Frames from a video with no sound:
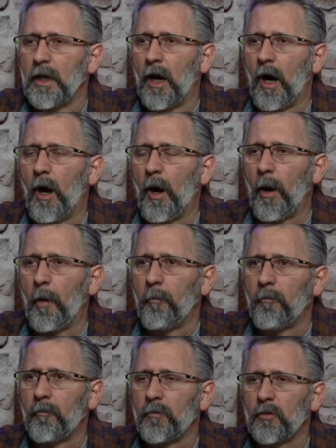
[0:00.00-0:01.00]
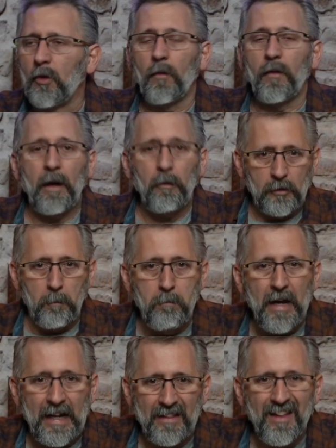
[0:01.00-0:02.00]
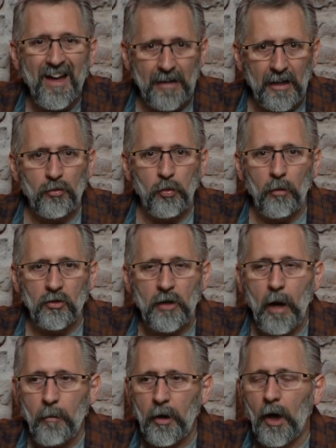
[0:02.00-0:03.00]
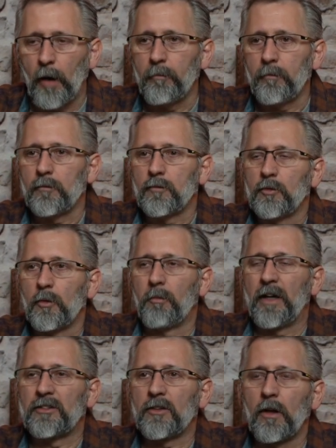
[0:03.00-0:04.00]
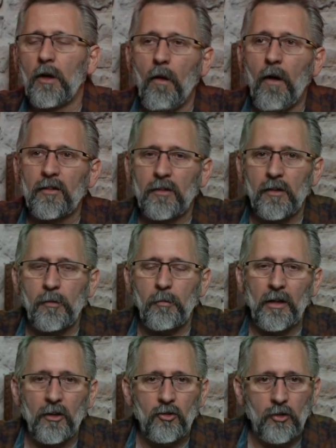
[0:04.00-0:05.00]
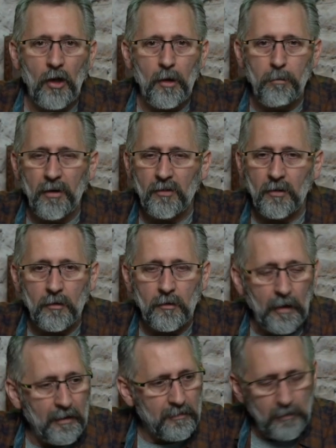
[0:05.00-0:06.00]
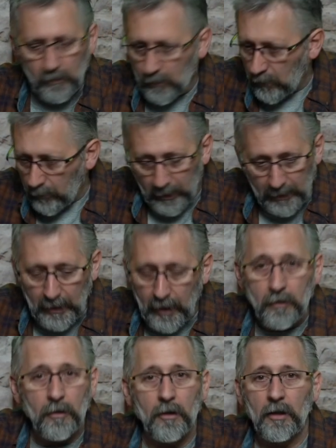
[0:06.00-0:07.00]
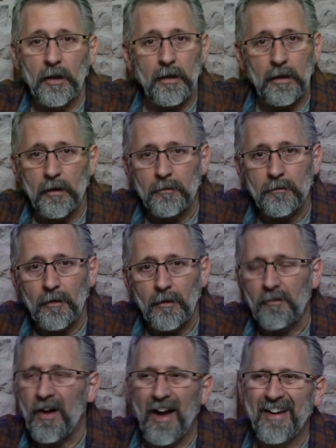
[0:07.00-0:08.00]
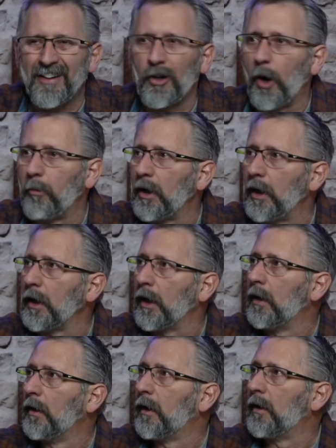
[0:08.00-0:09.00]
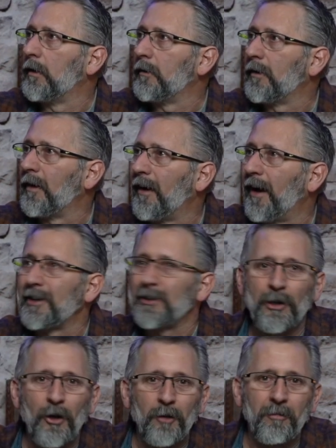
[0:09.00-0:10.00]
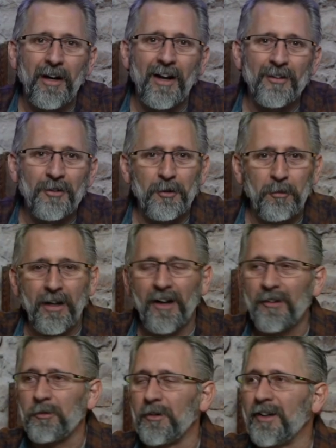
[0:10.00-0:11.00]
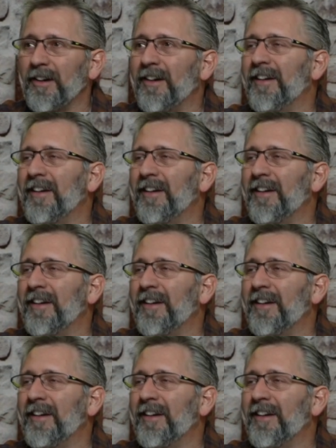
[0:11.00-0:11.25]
So that was the big thing. That's what was coming up. Well, my son-in-law says to me, let's start a business. I said, oh my God, you're an idiot. No, I didn't call him an idiot. Actually, I called him an asshole, to be honest with you.